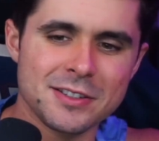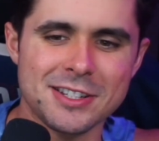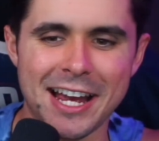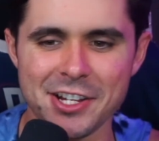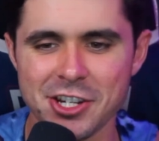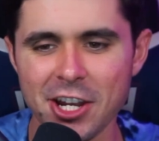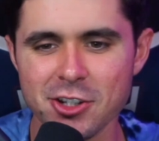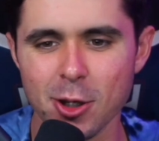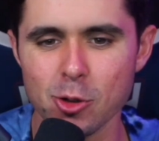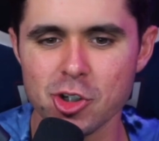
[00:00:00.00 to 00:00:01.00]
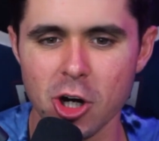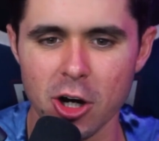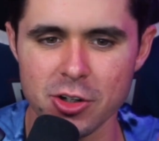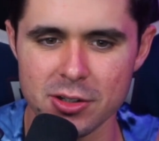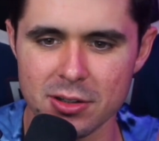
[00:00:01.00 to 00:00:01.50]
Yeah, change those
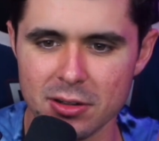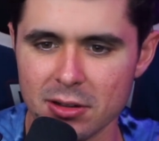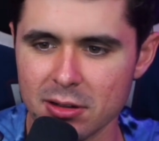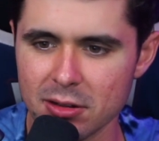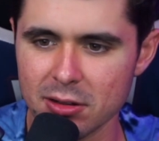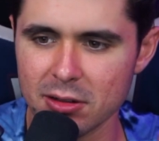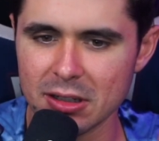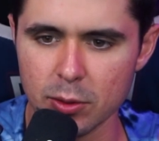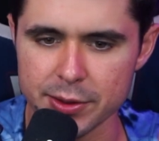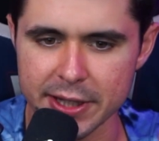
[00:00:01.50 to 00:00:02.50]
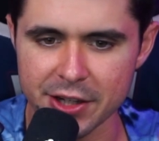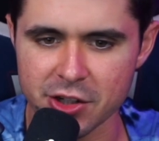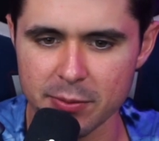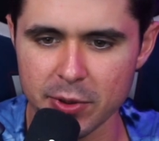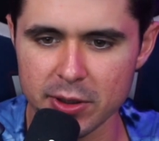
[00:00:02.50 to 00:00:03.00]
charges. We'll take
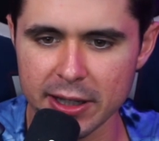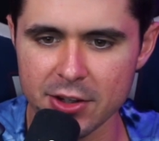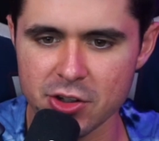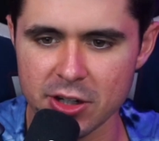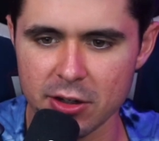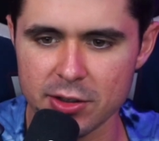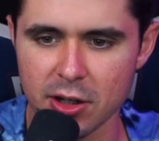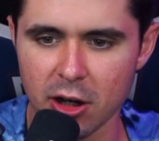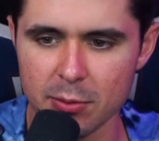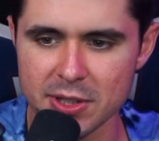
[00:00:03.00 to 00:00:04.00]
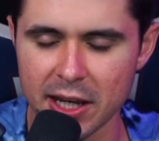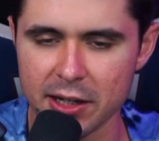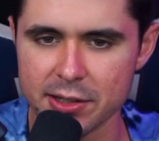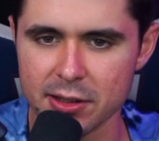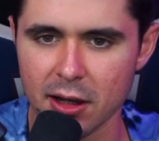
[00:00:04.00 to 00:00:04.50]
shipbuilding engineer Tom to
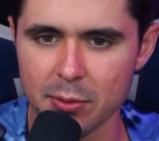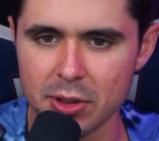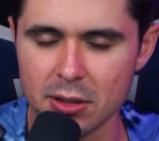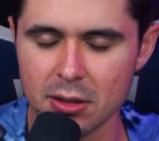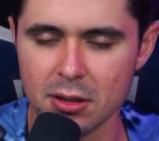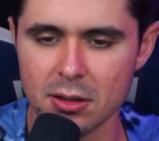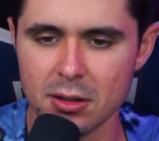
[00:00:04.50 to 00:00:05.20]
Eni's lobby.